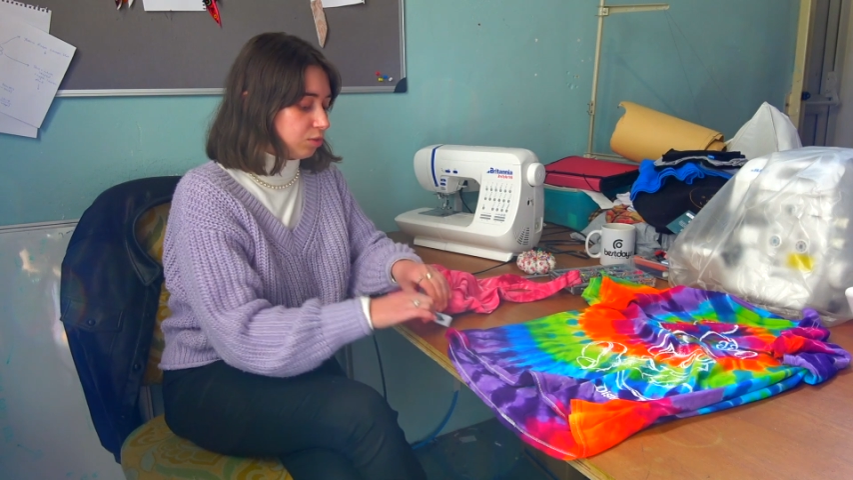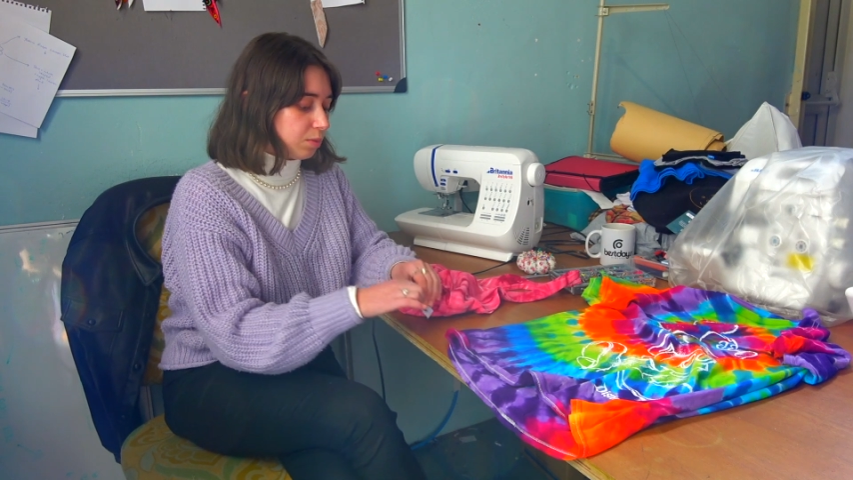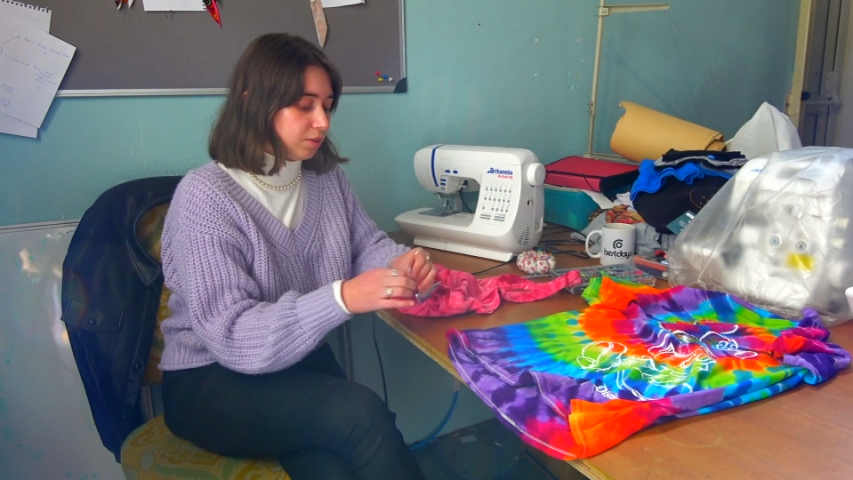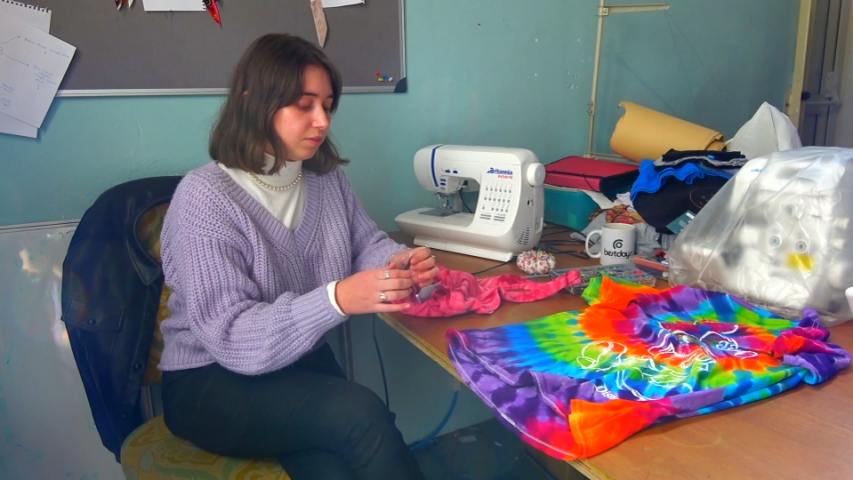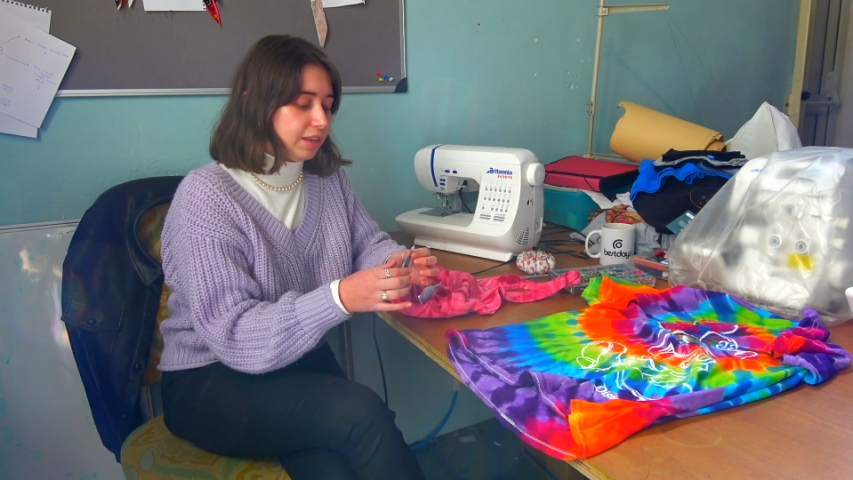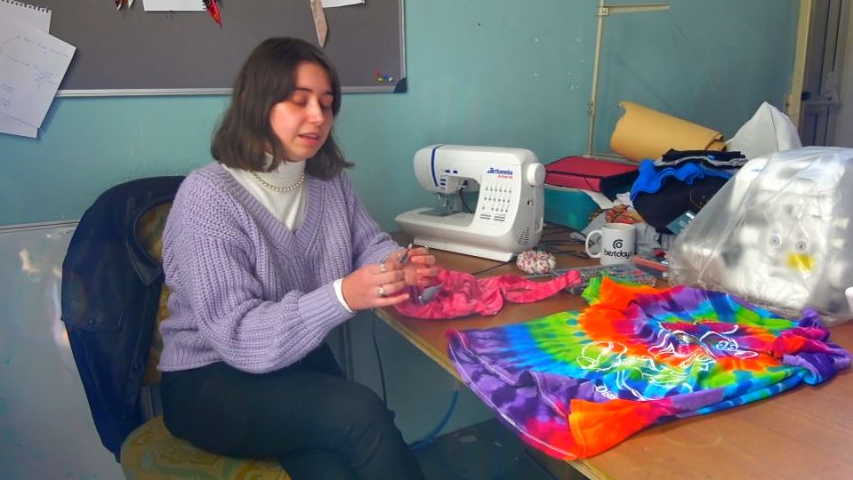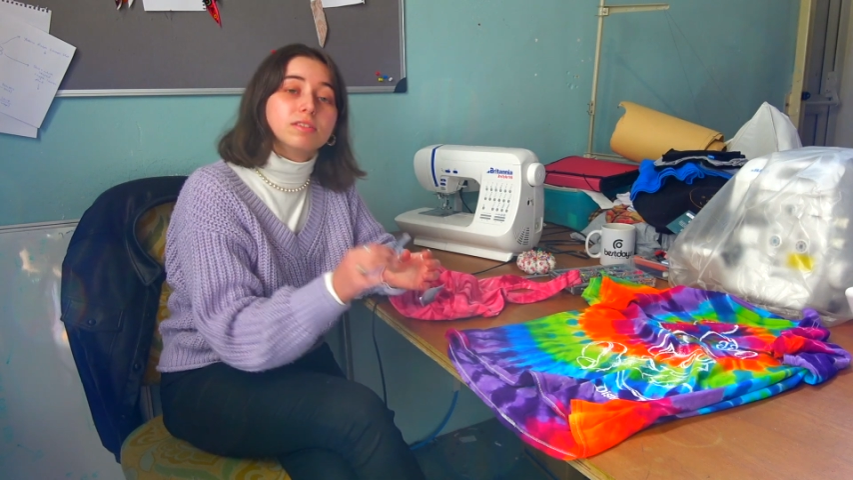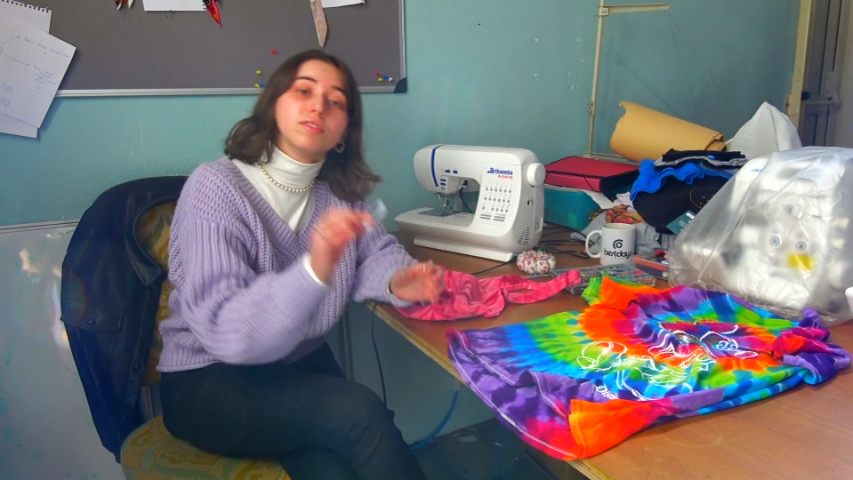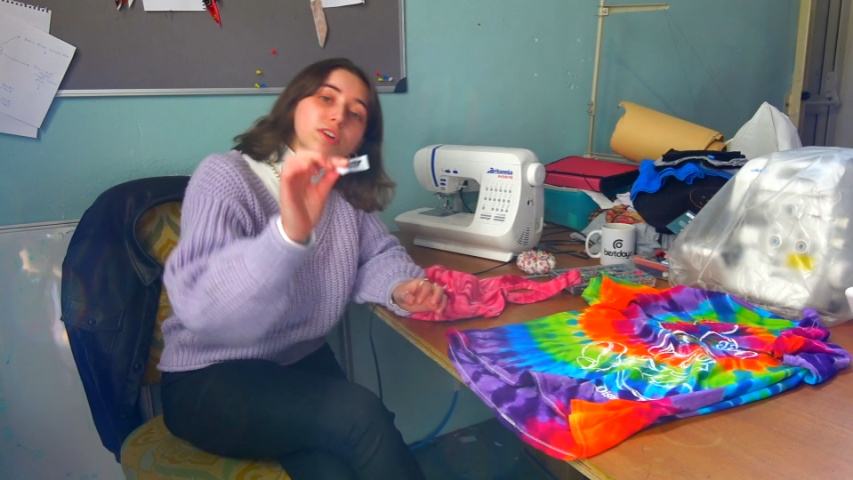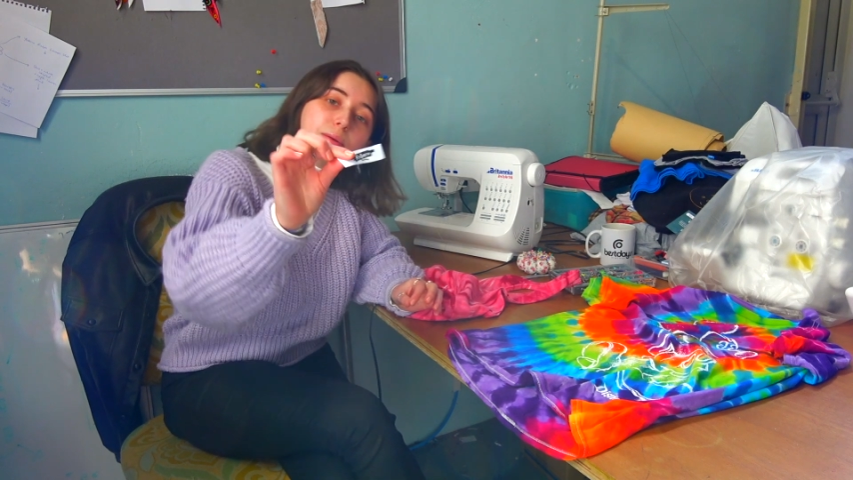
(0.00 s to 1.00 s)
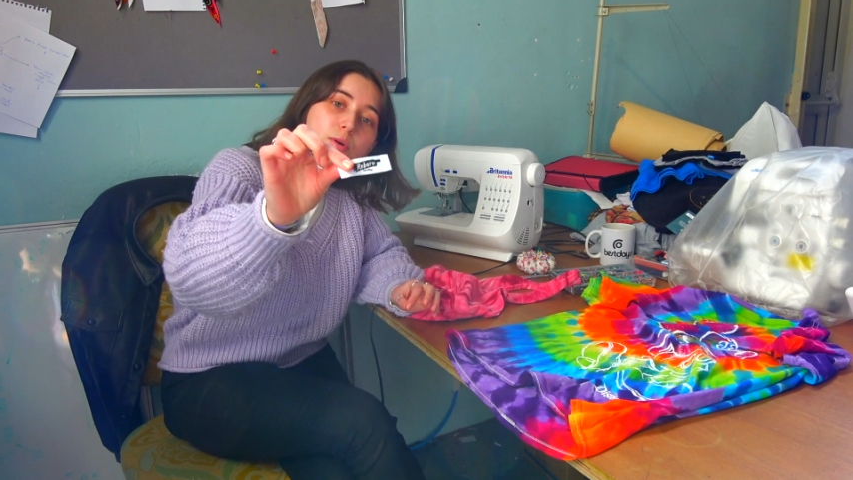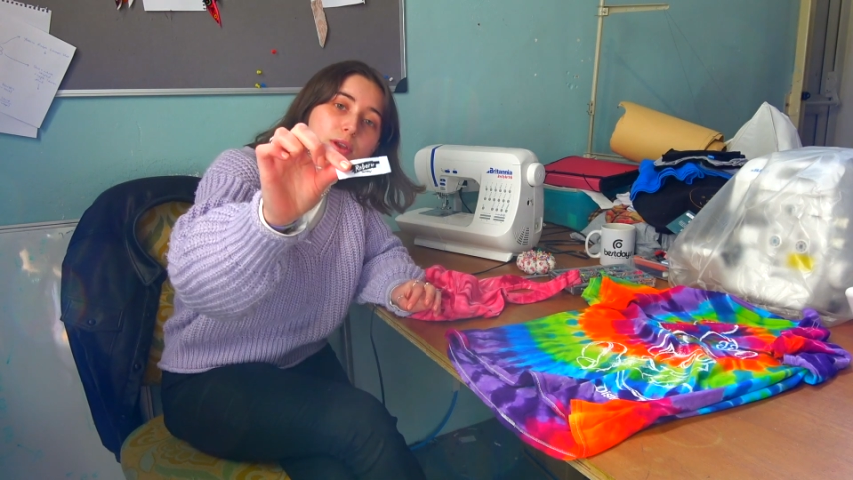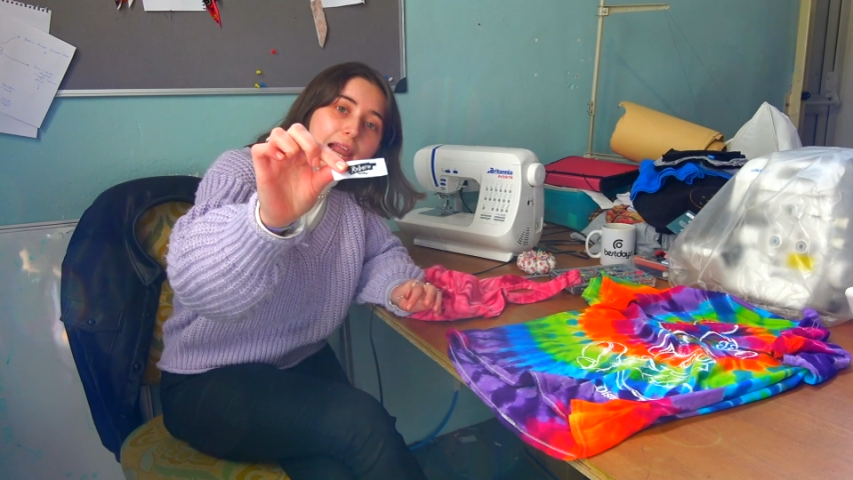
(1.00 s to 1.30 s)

one of these reborn